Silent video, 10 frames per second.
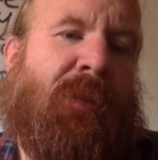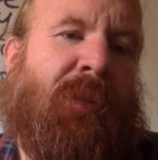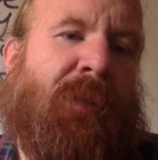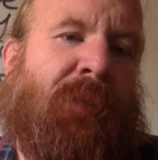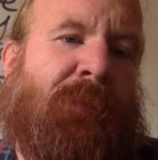
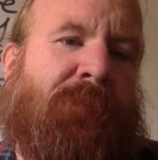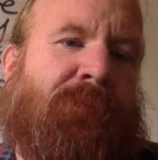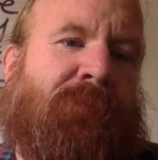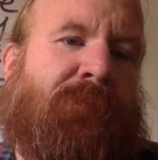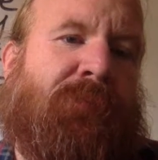um,
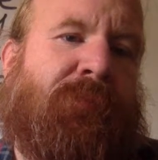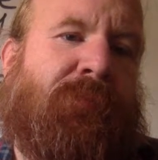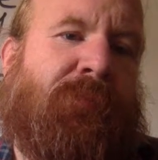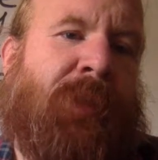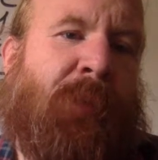
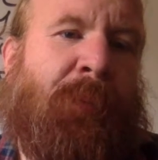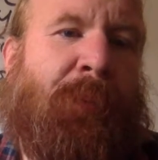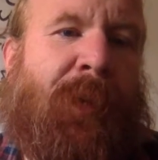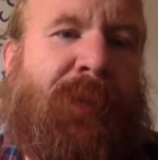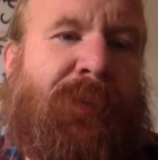get
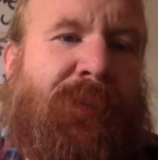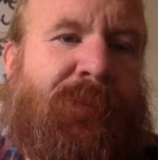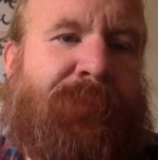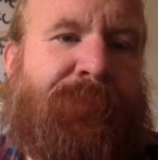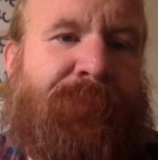repressed.
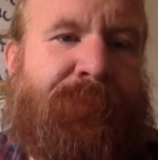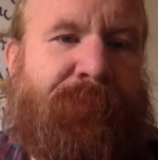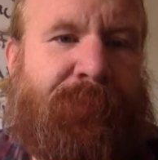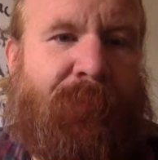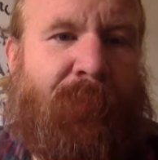
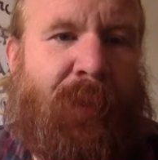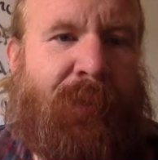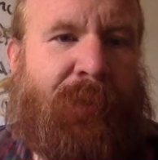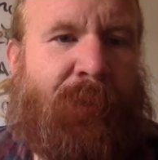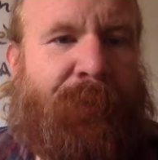
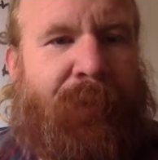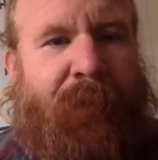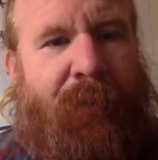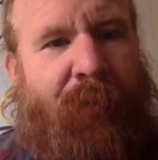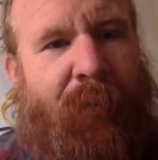And so
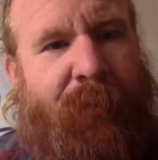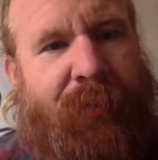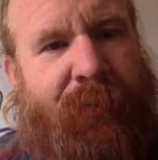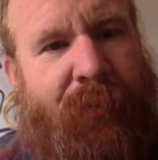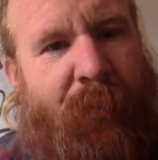feeling
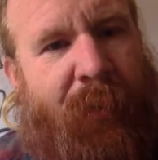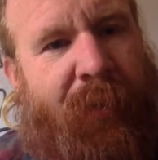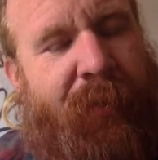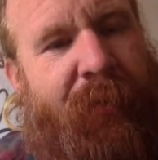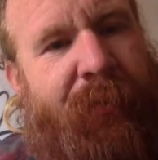those is a
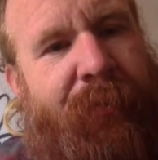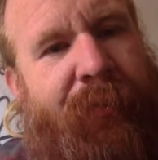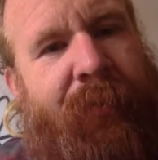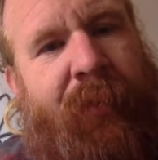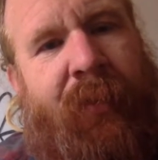way of,
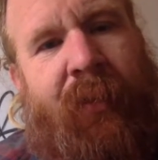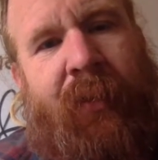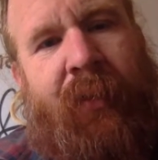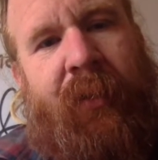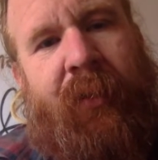
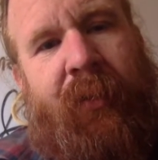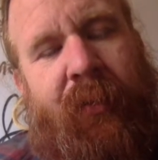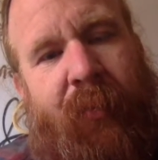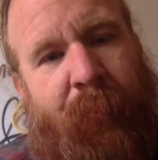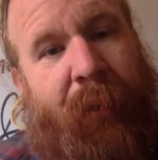
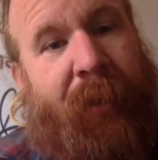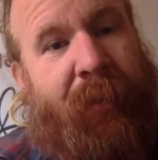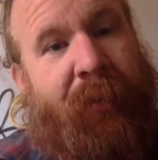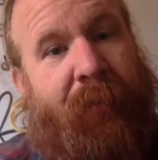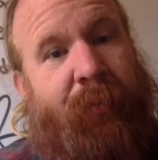
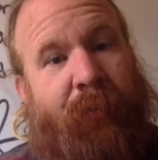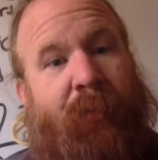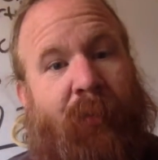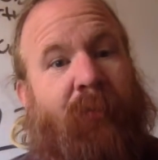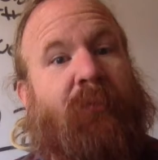breaking
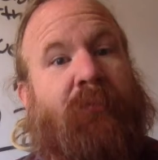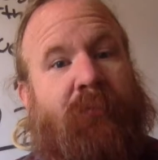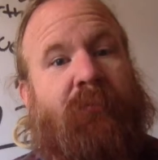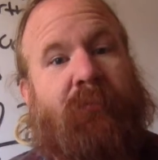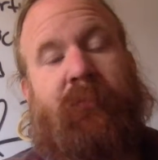through
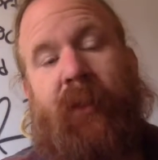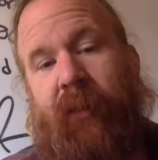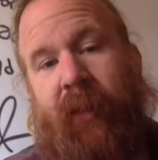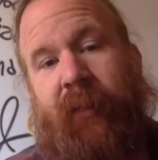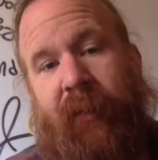a
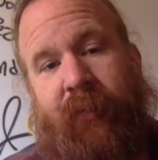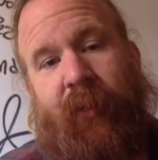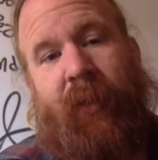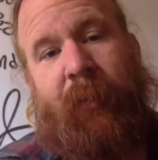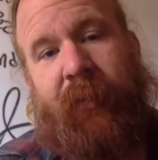lot of that
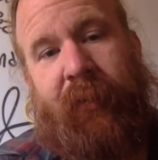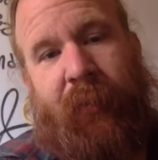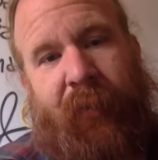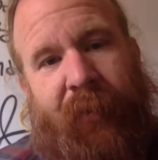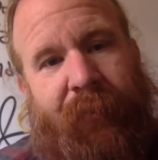trauma that
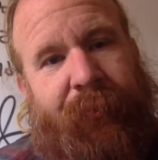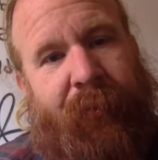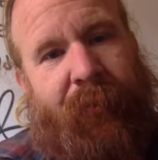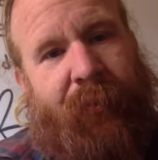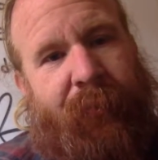you have,
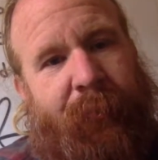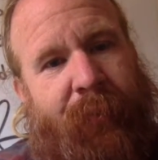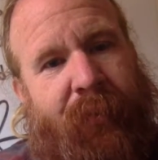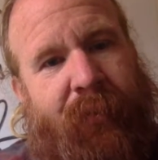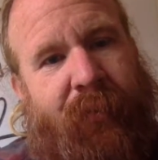
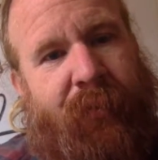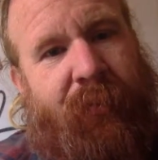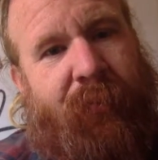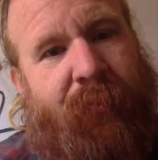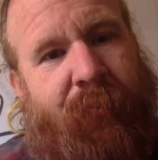but just
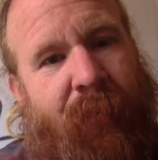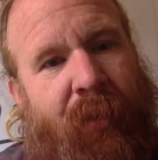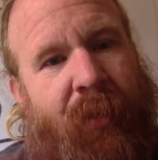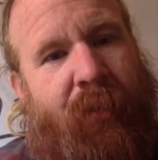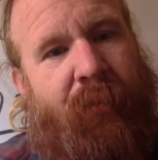
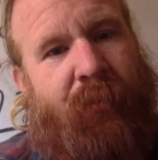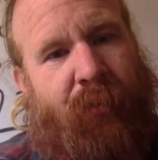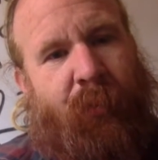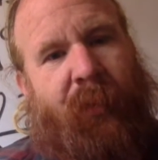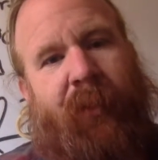
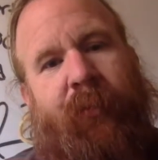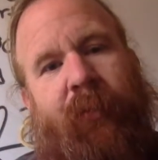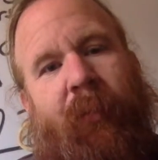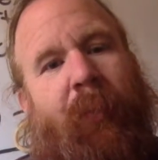doing it through the